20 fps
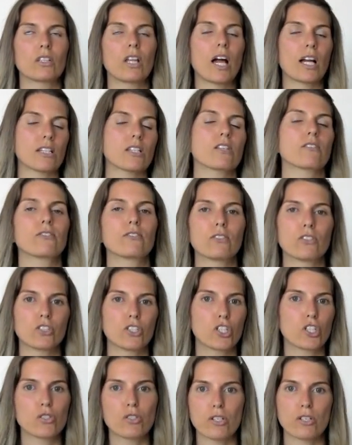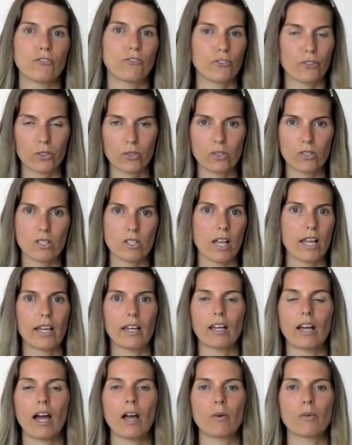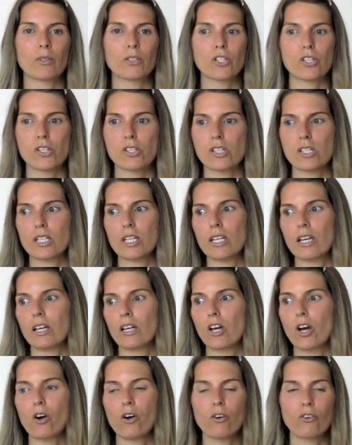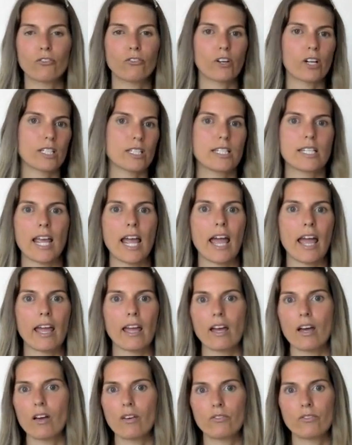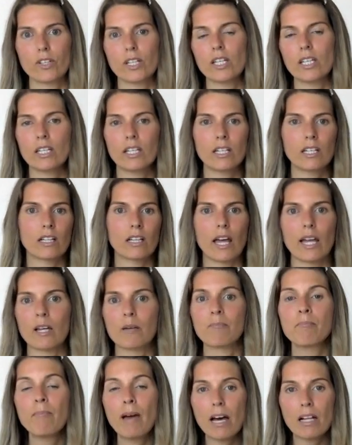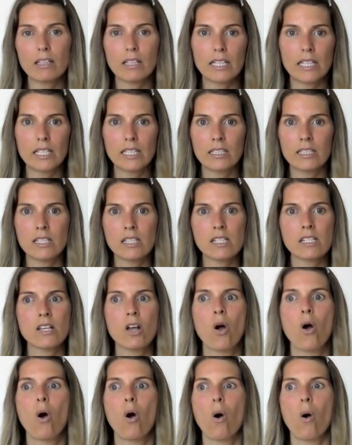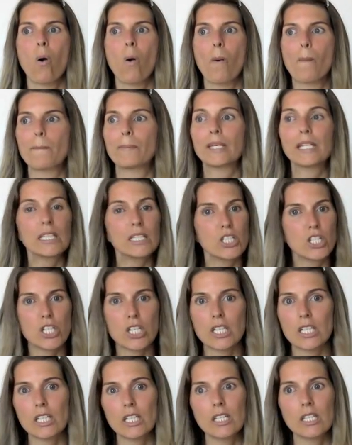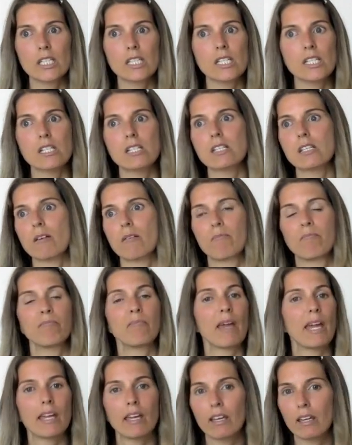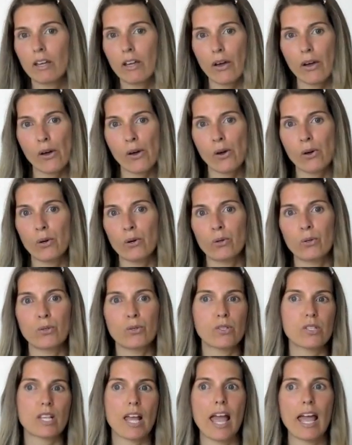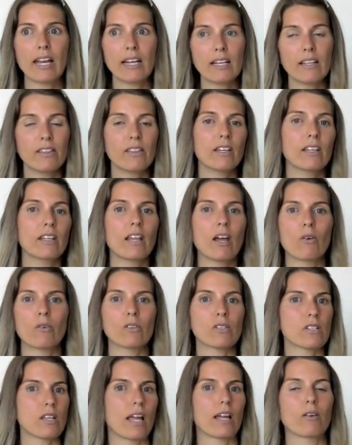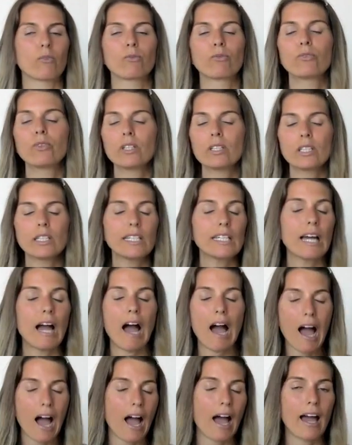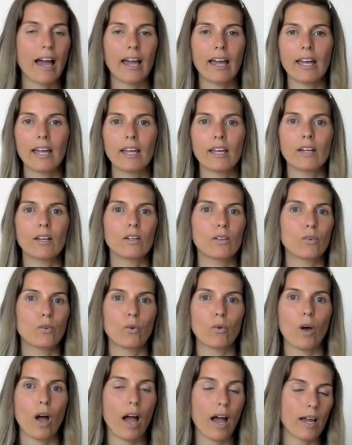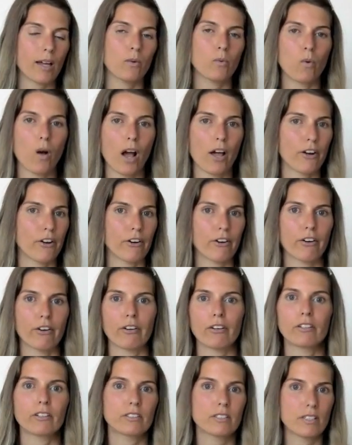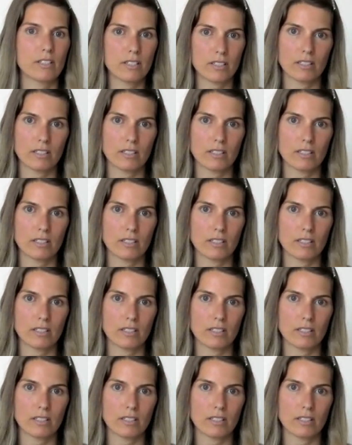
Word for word: lots of juicy fruits. Like I would just go for a day of eating like melons, peaches, mangoes, anything that was like really high water